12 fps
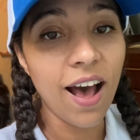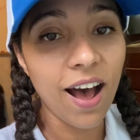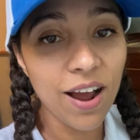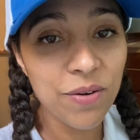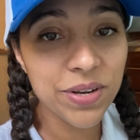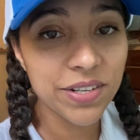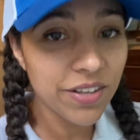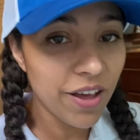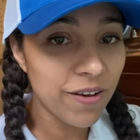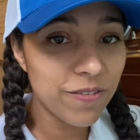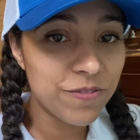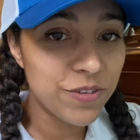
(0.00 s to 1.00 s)
I would
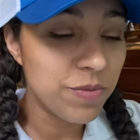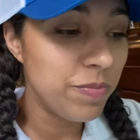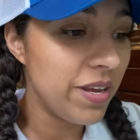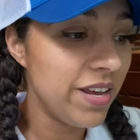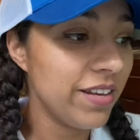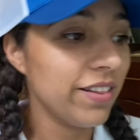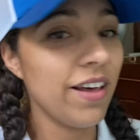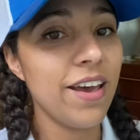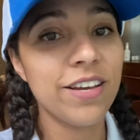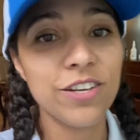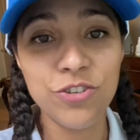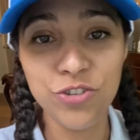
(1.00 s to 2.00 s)
love to be
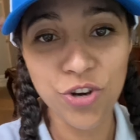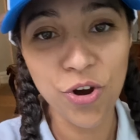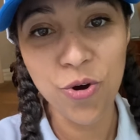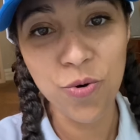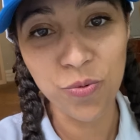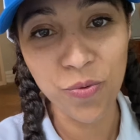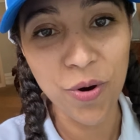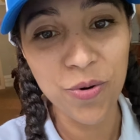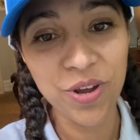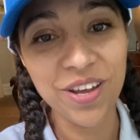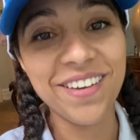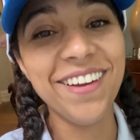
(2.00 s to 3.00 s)
like Joe
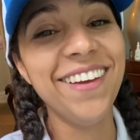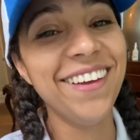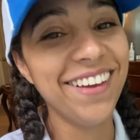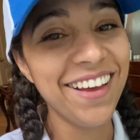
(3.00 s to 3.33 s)
Rogan